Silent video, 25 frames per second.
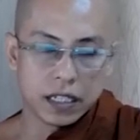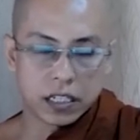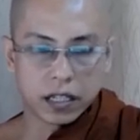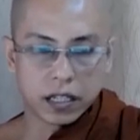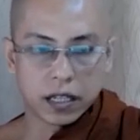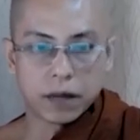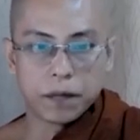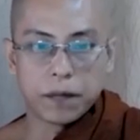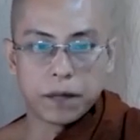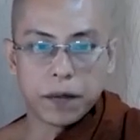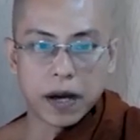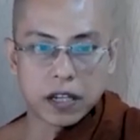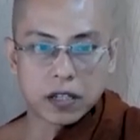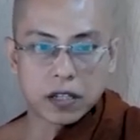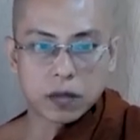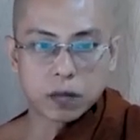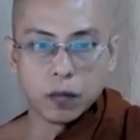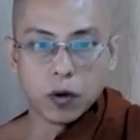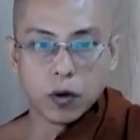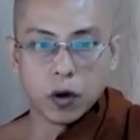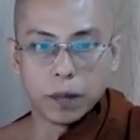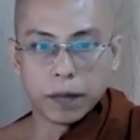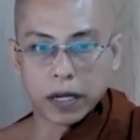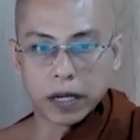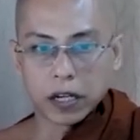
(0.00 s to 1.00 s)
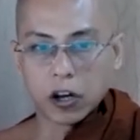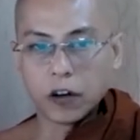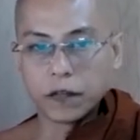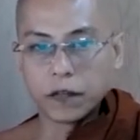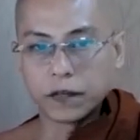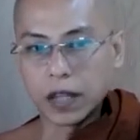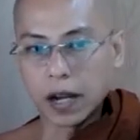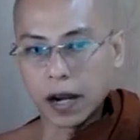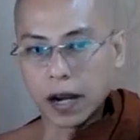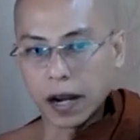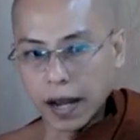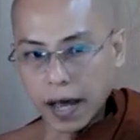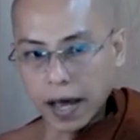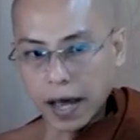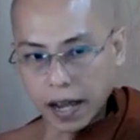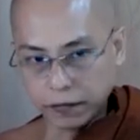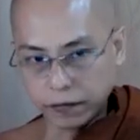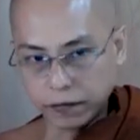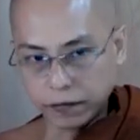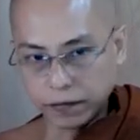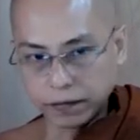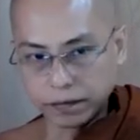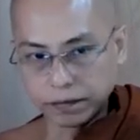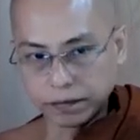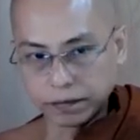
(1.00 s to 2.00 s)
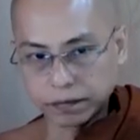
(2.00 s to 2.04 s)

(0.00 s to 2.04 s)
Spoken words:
the first moment of the life.